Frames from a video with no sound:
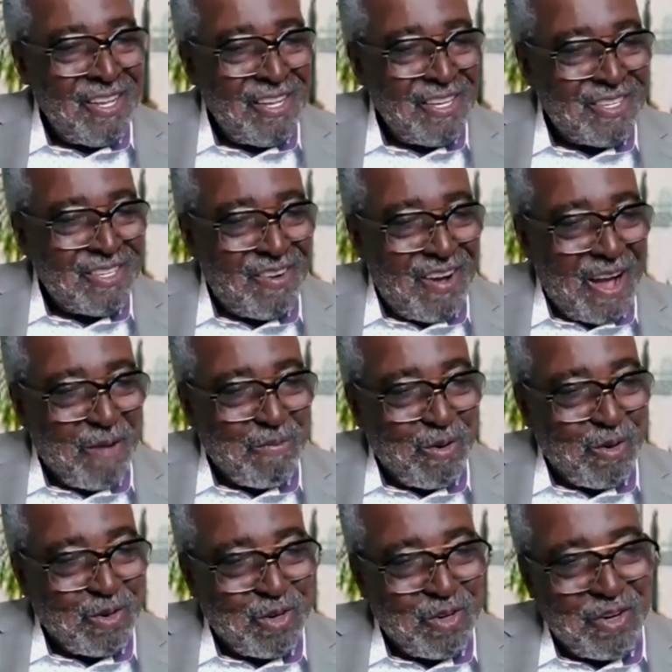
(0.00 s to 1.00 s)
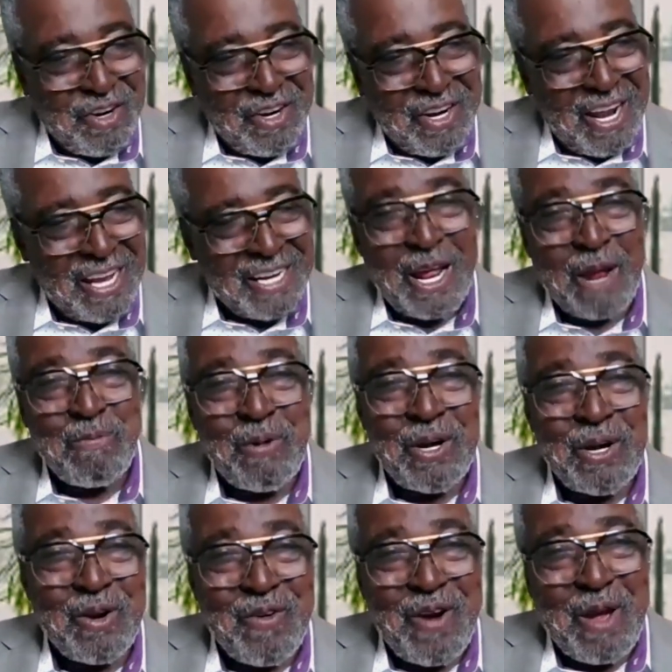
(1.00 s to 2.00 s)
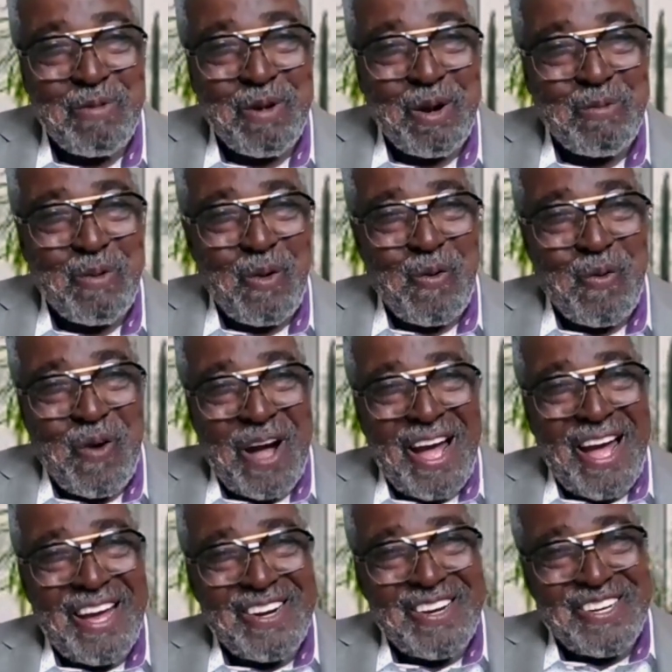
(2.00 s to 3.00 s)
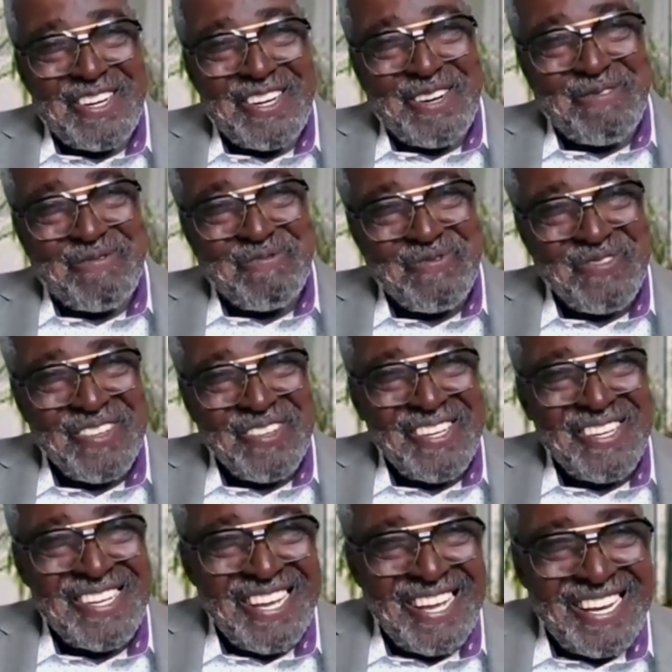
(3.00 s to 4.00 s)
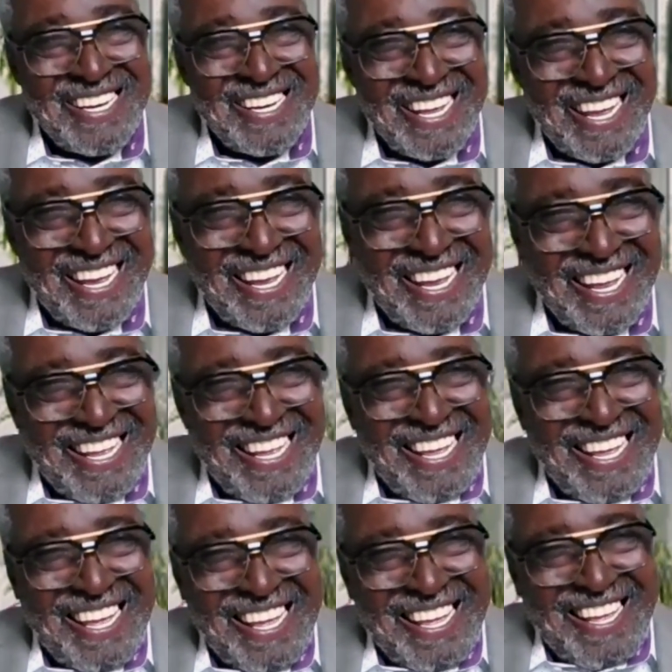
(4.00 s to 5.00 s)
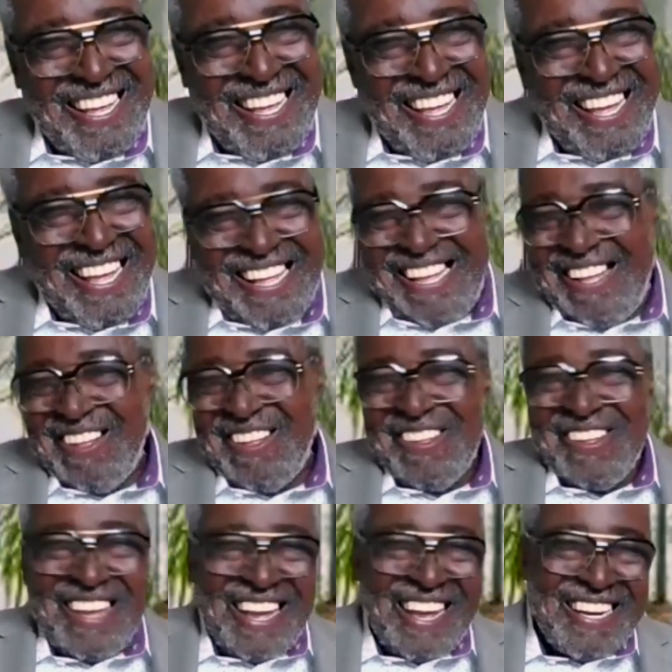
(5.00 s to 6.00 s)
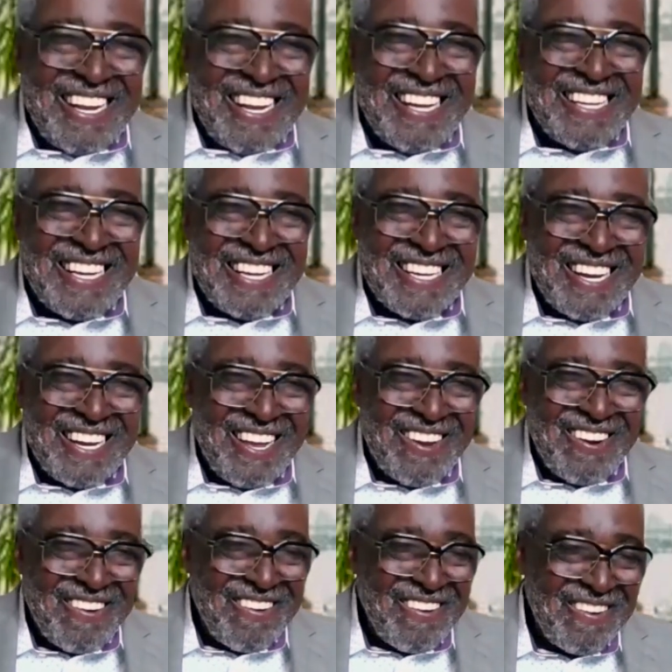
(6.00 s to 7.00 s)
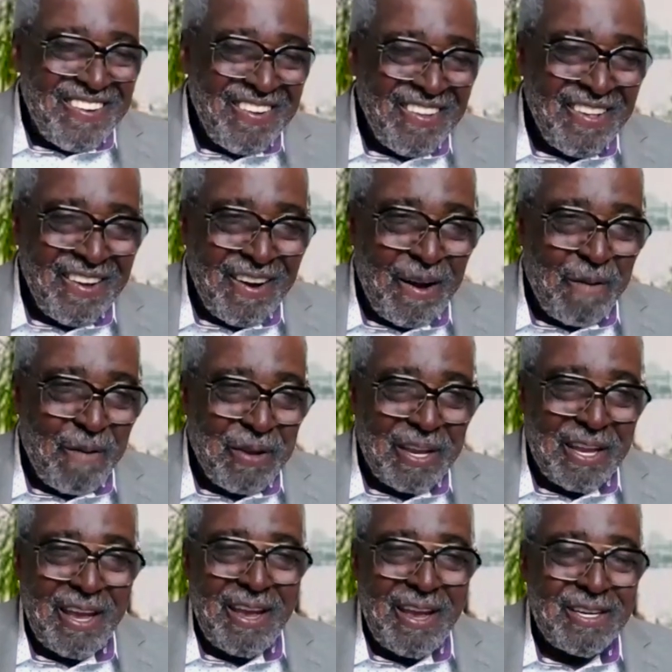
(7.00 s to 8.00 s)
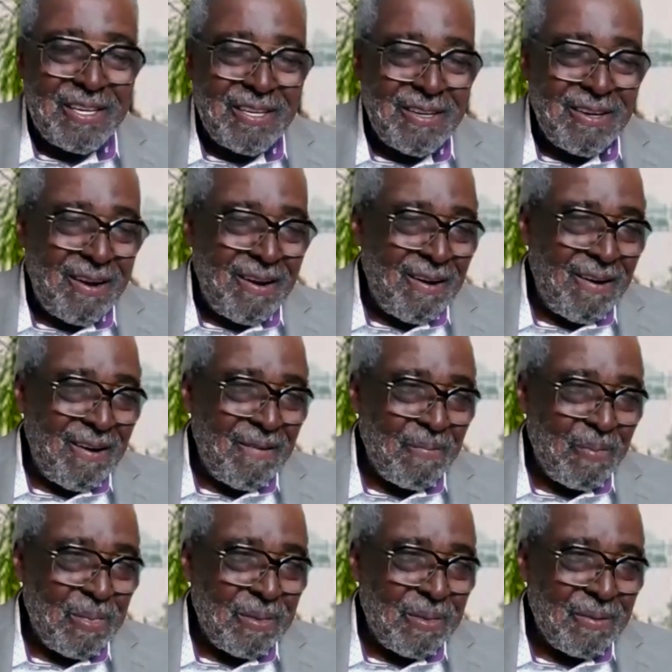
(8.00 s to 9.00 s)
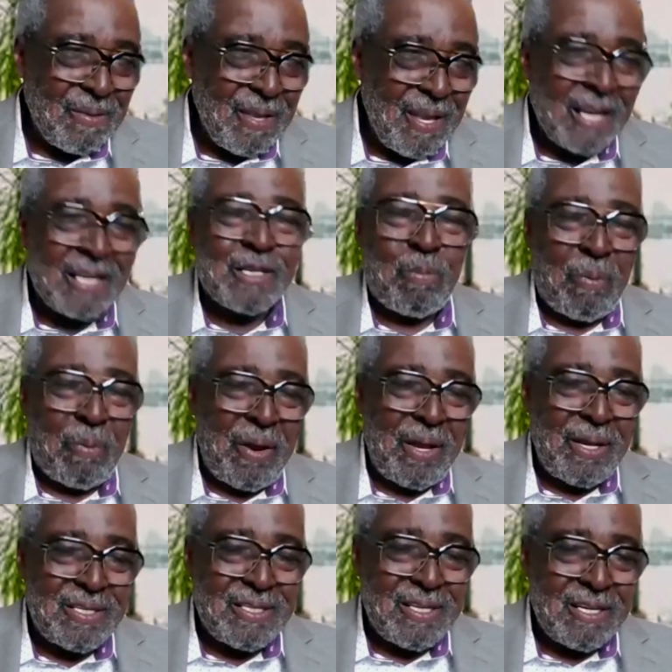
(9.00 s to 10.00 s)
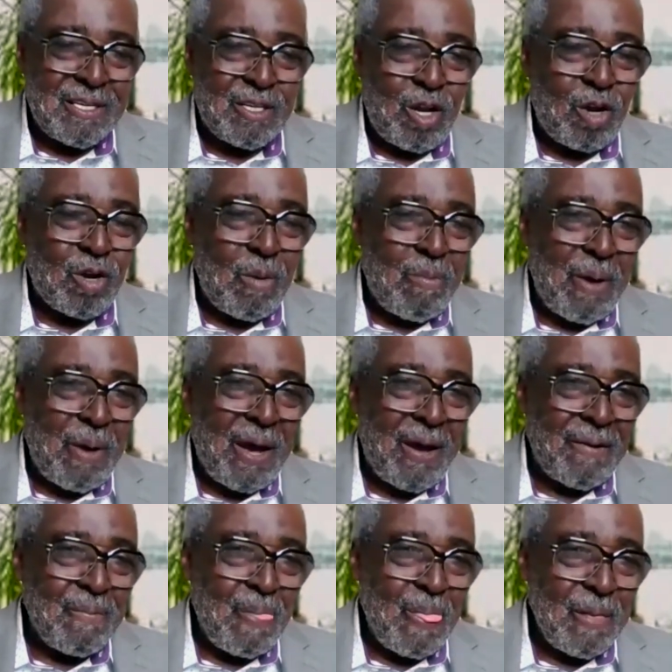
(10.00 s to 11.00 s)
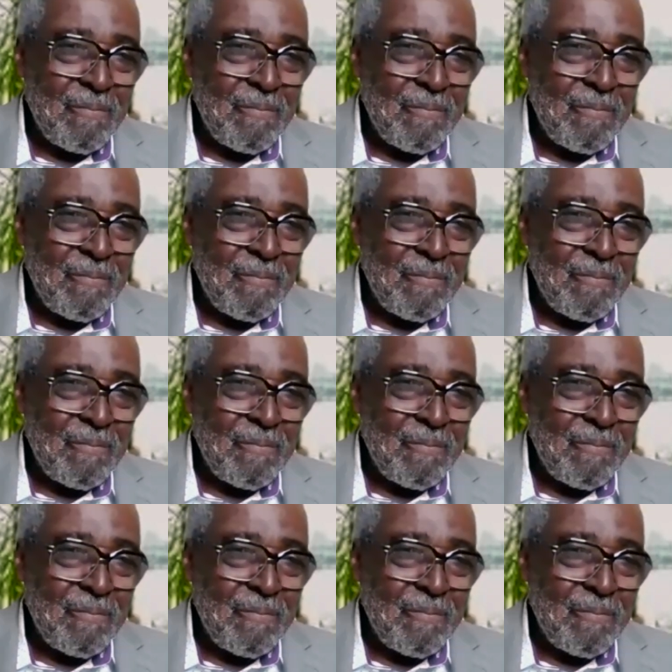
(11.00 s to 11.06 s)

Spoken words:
So I'm gonna do her like that bunny rabbit. I'm gonna wind her up and then and then just let her begin to express and talk about